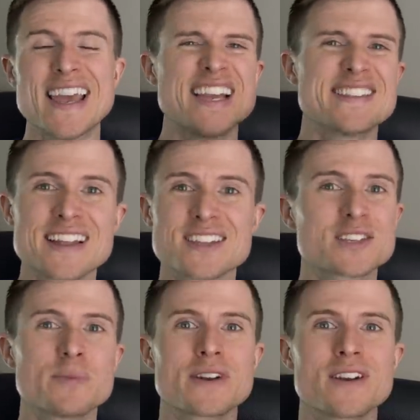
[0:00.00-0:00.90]
and tell
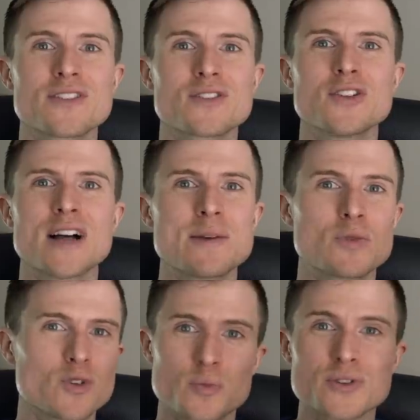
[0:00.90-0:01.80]
us about another
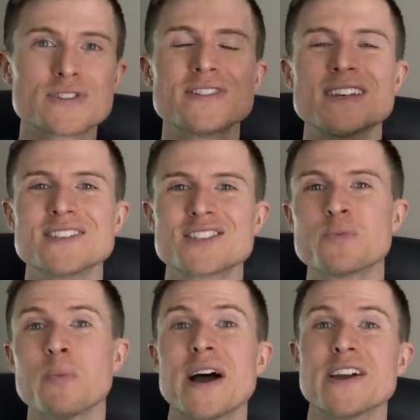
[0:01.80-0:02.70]
climber or person that
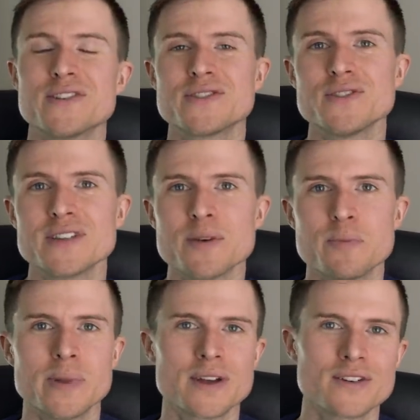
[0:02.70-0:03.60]
inspires you to
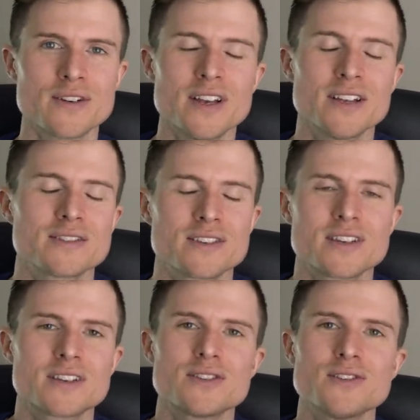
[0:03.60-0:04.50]
get better. That's all you
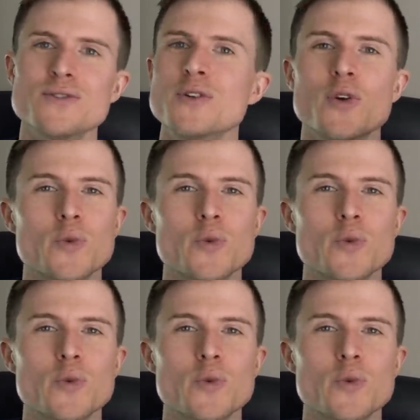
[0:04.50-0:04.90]
gotta do.